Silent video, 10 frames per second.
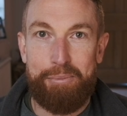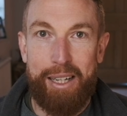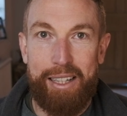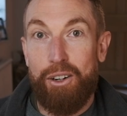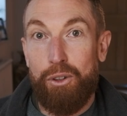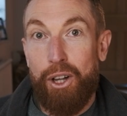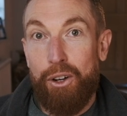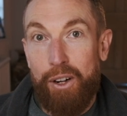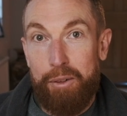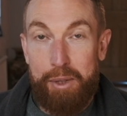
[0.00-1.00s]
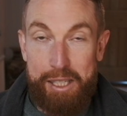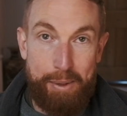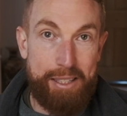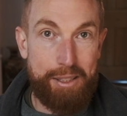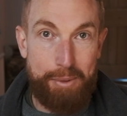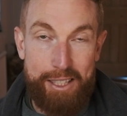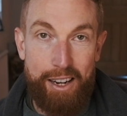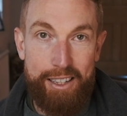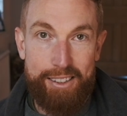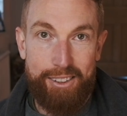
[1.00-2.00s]
me. Although I'm expecting to be
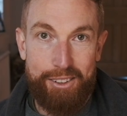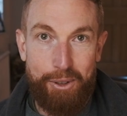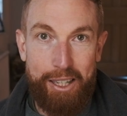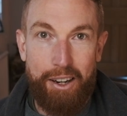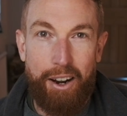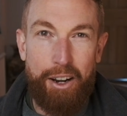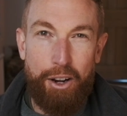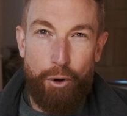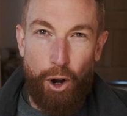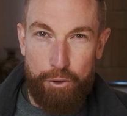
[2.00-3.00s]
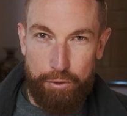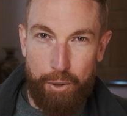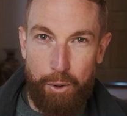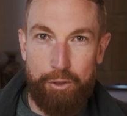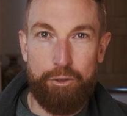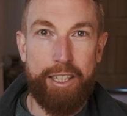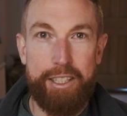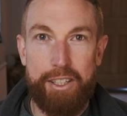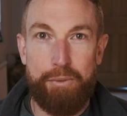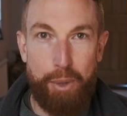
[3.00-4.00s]
tired along the way, I hopefully won't
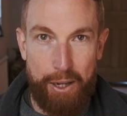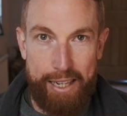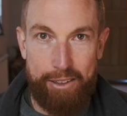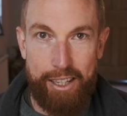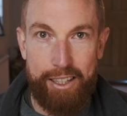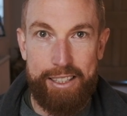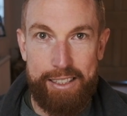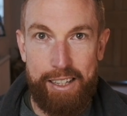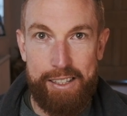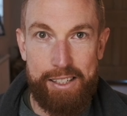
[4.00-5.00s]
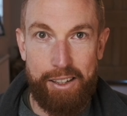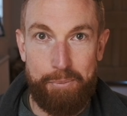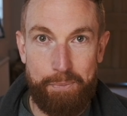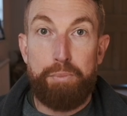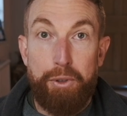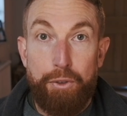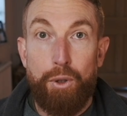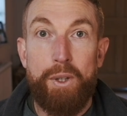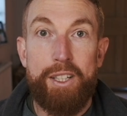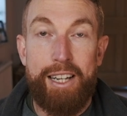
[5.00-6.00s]
reach burnout like I did last time. Before
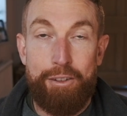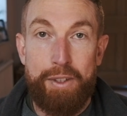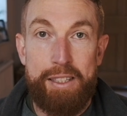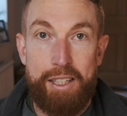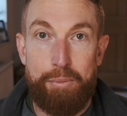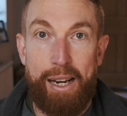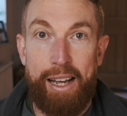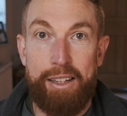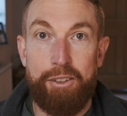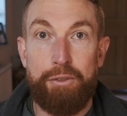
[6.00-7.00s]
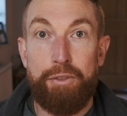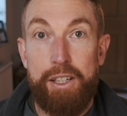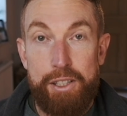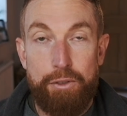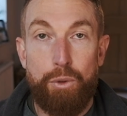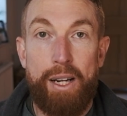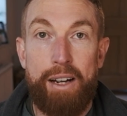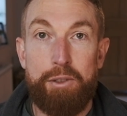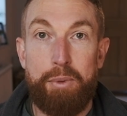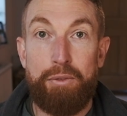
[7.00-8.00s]
we delve into the plan, first of all, we have
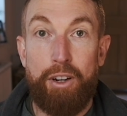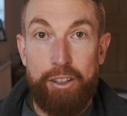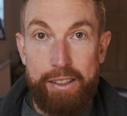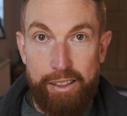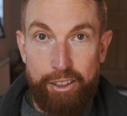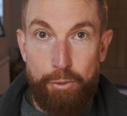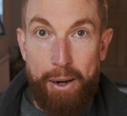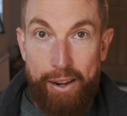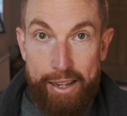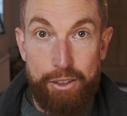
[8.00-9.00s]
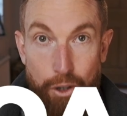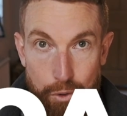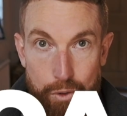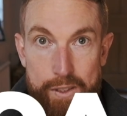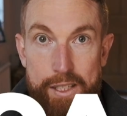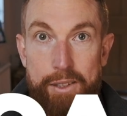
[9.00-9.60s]
to be very clear about our goals.